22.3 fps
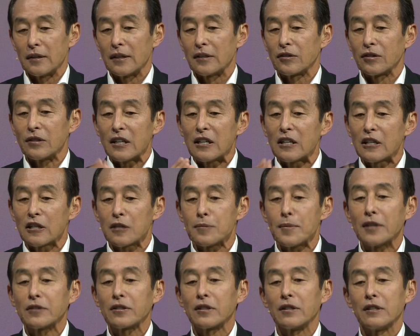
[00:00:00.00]
It's an
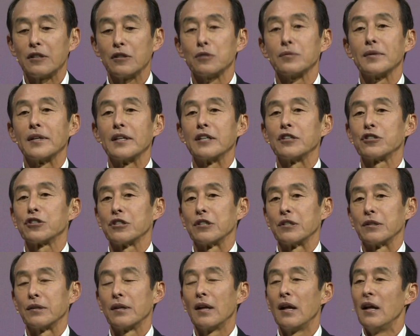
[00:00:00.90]
incremental
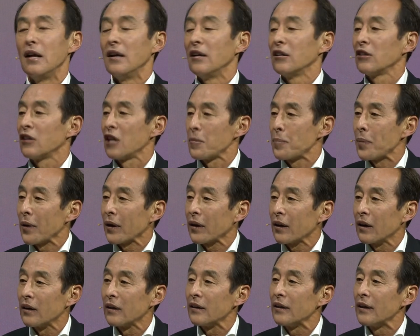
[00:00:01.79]
innovation.
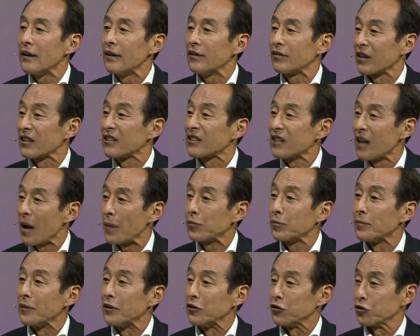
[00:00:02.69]
Typically, it's a
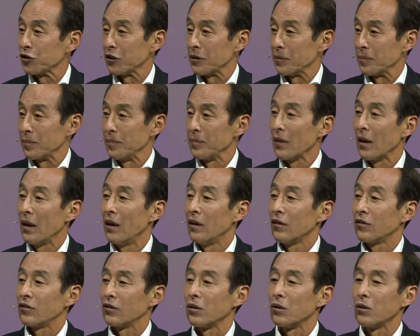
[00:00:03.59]
craftsmanship.
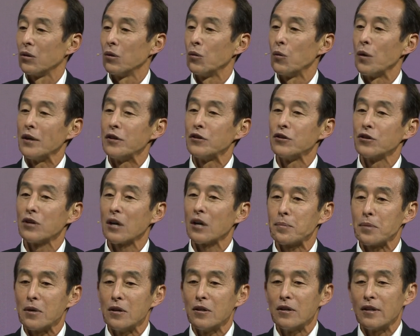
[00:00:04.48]
So when
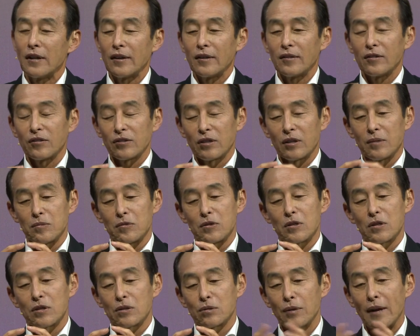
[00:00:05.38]
building
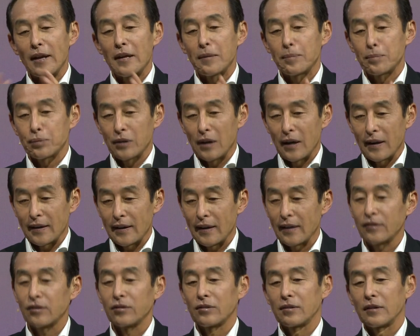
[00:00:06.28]
some great
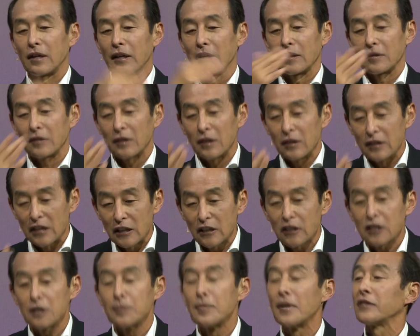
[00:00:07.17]
products that are
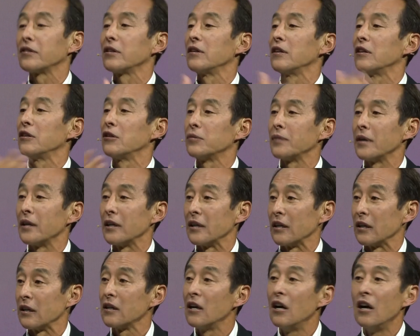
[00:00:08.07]
incremental
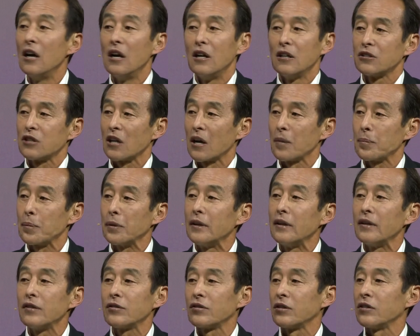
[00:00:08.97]
innovating,
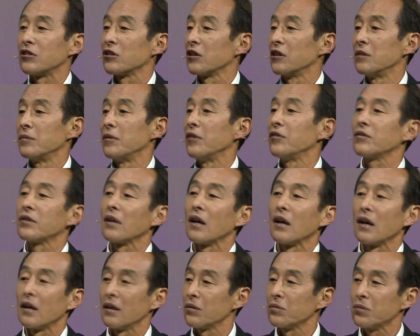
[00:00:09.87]
Japanese and Germans
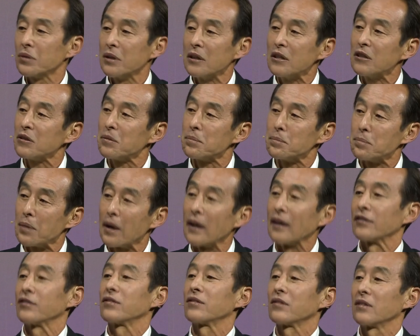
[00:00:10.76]
are really the
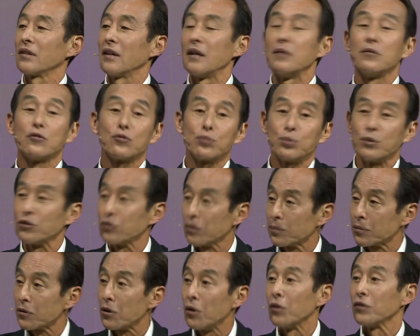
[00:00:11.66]
best, and Swiss,
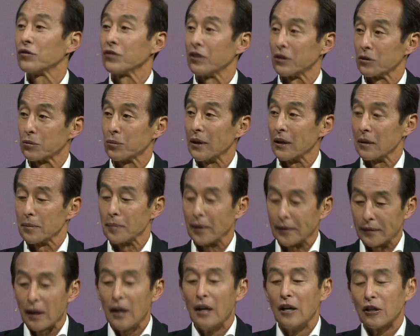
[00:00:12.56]
of course, as well.
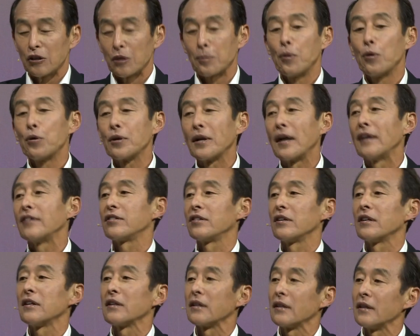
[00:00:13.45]
But the point I
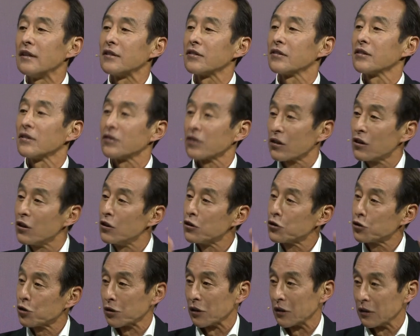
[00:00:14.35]
think is it's a
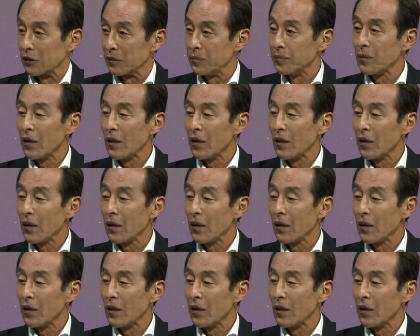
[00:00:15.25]
cultural.